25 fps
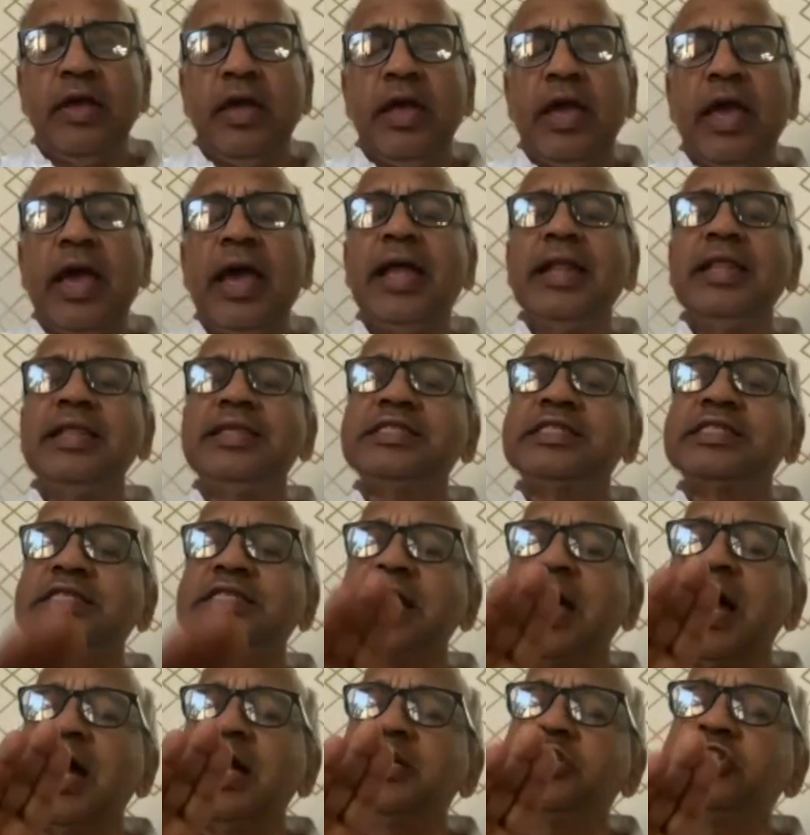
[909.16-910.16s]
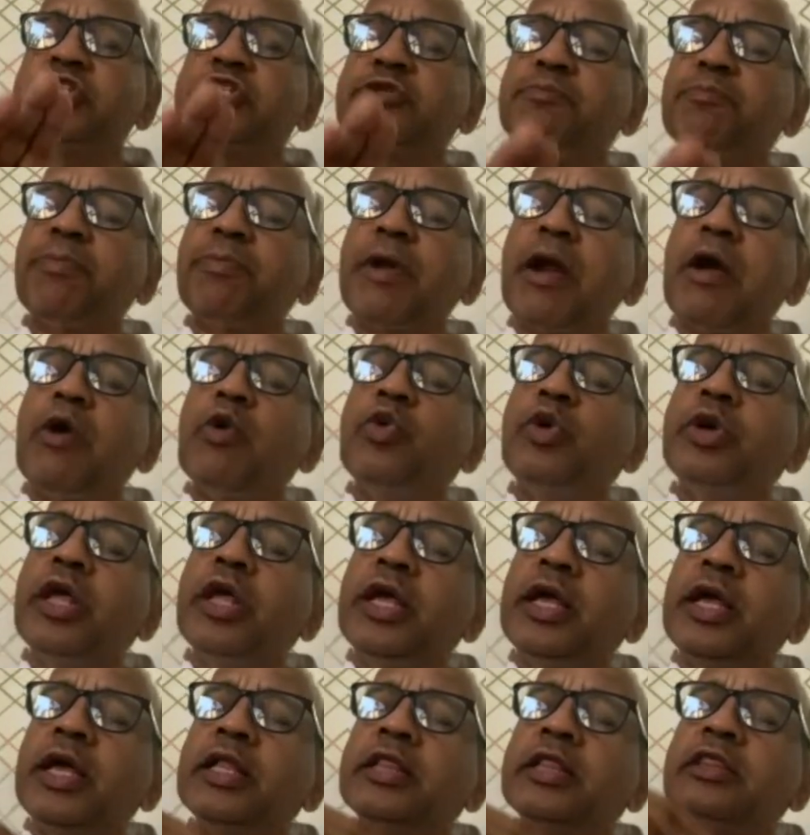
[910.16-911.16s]
and start
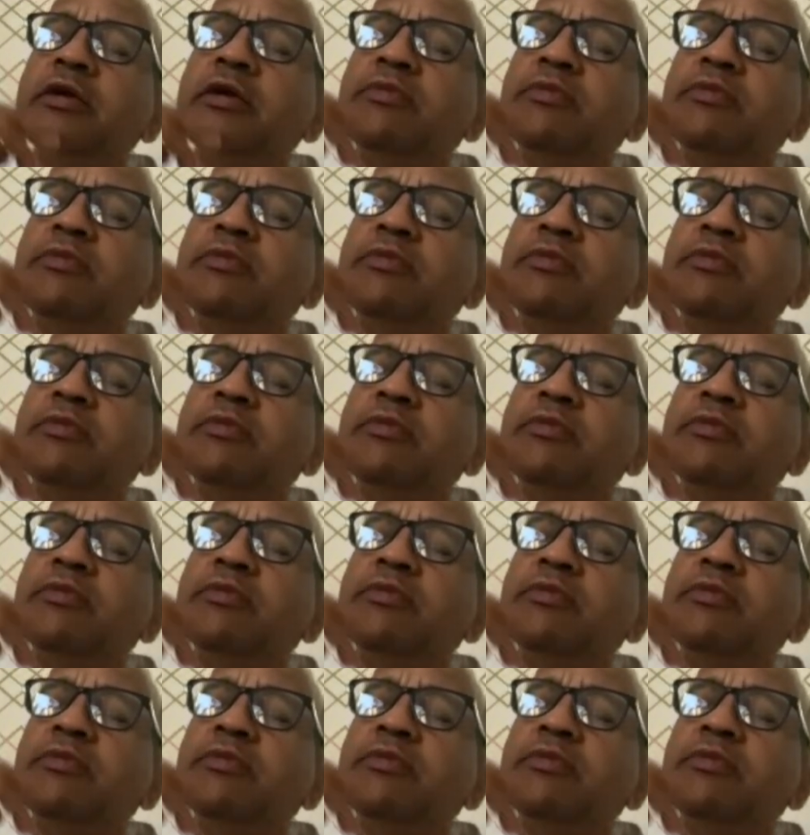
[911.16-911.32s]
sprouting in the